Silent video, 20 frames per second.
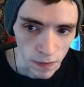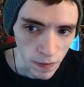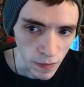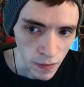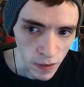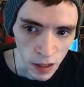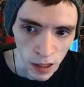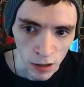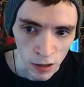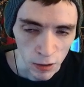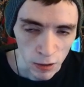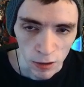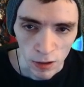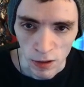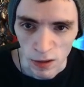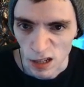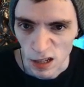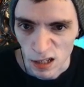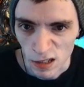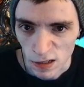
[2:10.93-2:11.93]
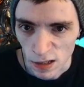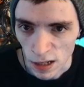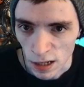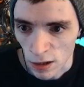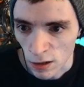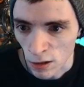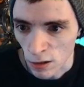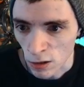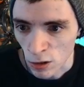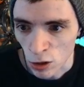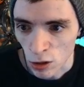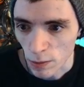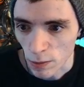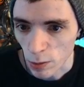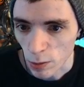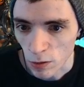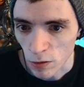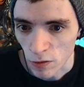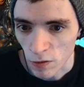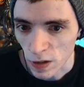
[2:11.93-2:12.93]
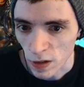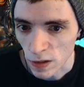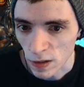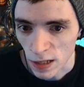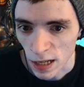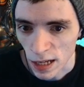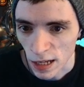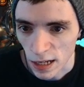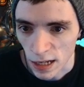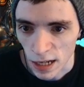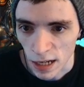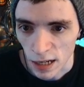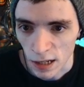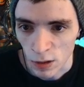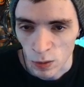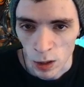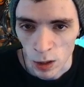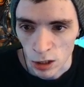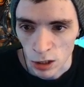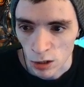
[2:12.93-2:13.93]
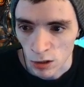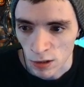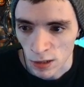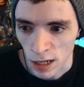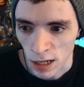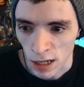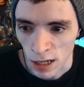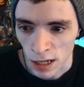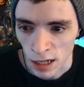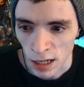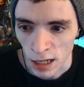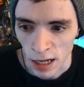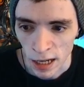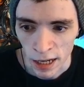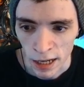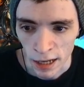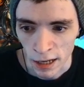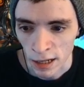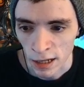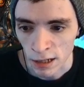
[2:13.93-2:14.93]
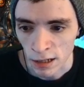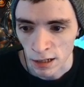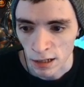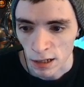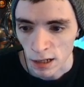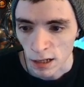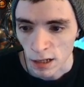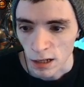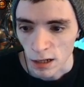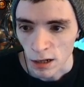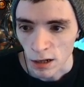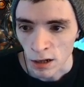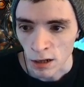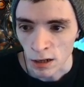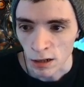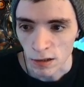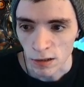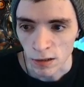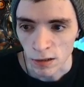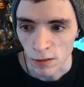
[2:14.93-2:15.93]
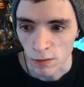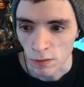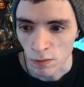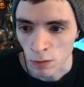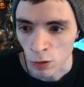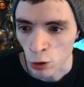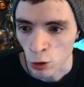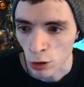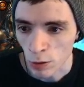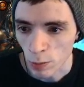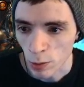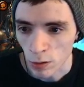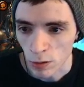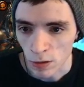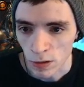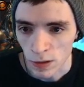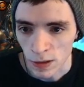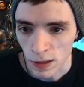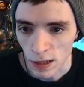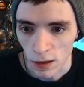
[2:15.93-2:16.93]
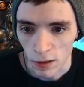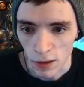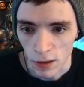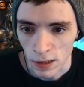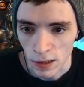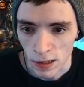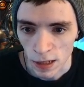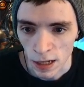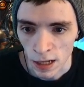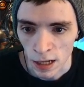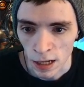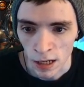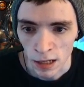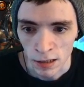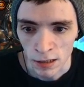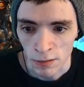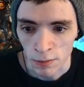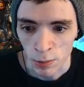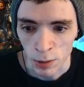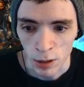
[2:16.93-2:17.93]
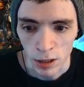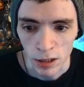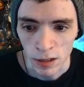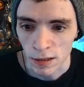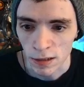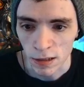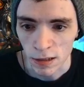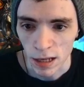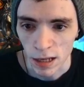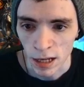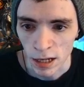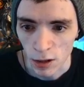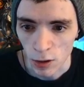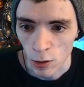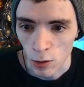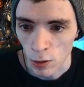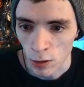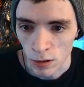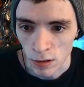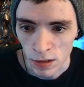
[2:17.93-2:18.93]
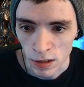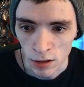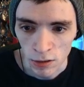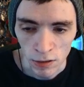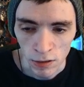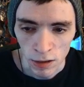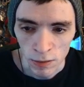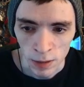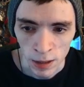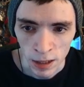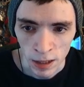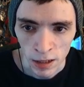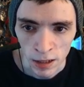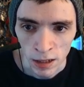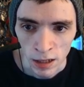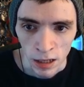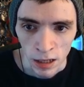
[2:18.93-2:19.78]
including things like a triple Fizz Taken as Watcher's Eye and some triple synthesized plus Hinokora's corrupted